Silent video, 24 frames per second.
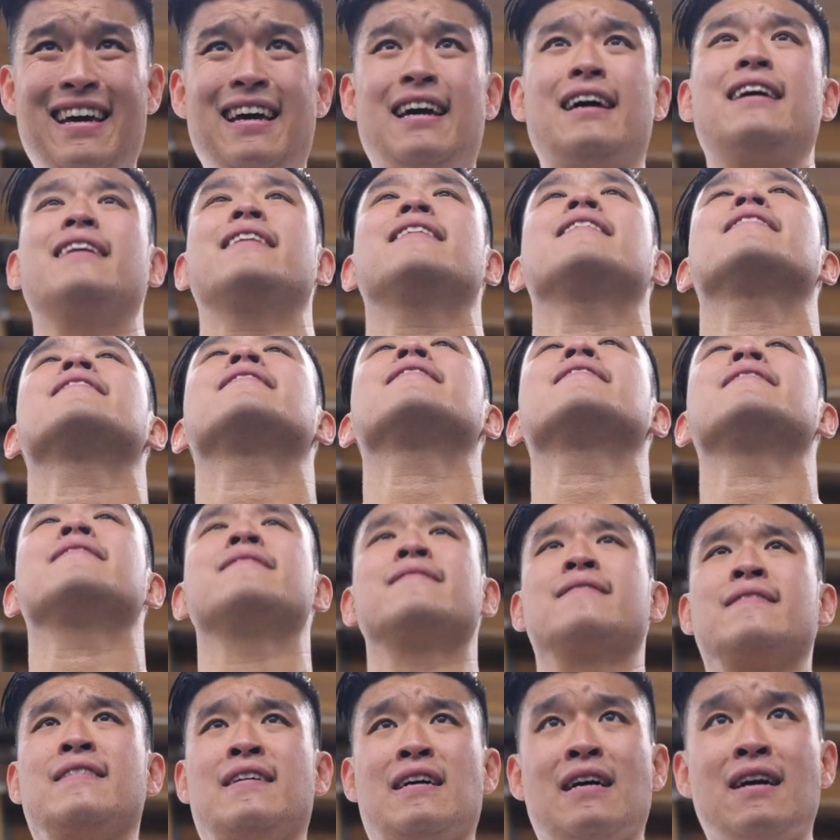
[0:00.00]
When you see fools
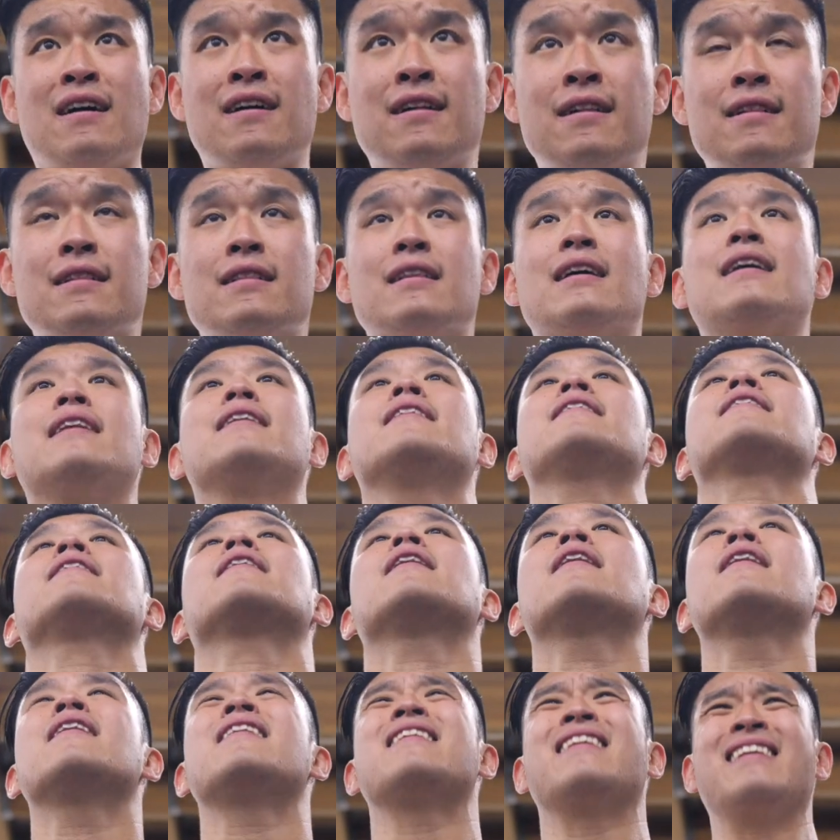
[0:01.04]
knock people out, it's
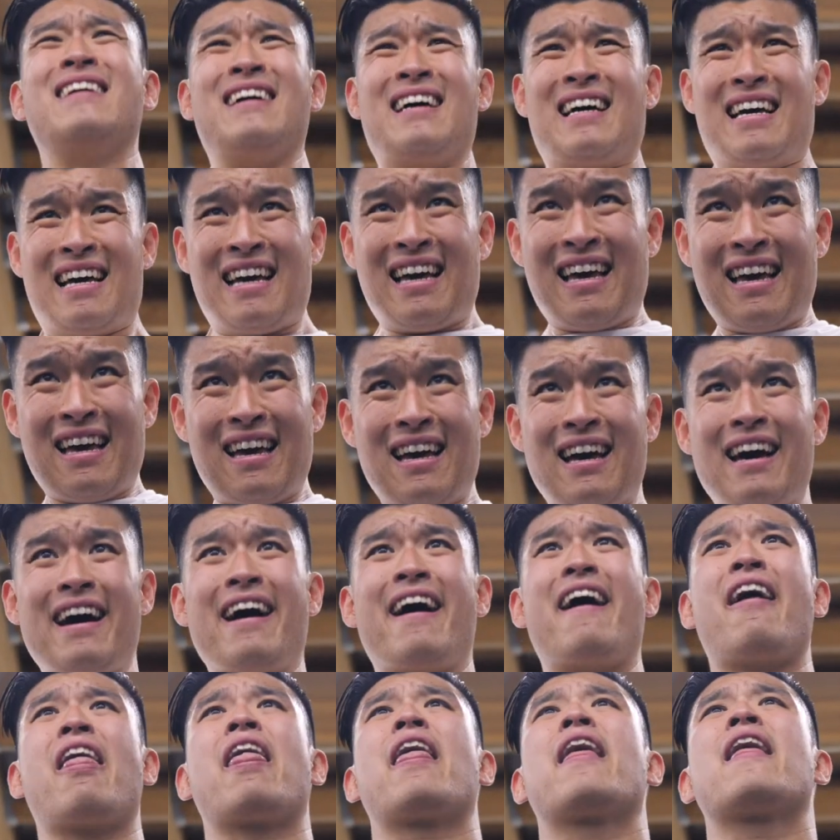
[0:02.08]
because their elbows are
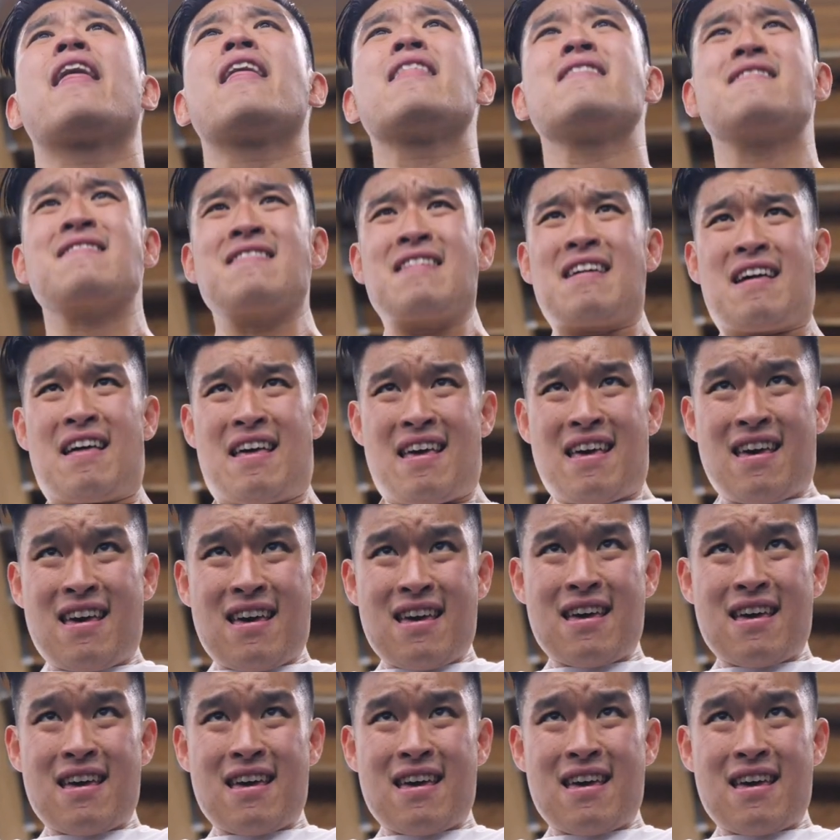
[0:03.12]
cranked real high.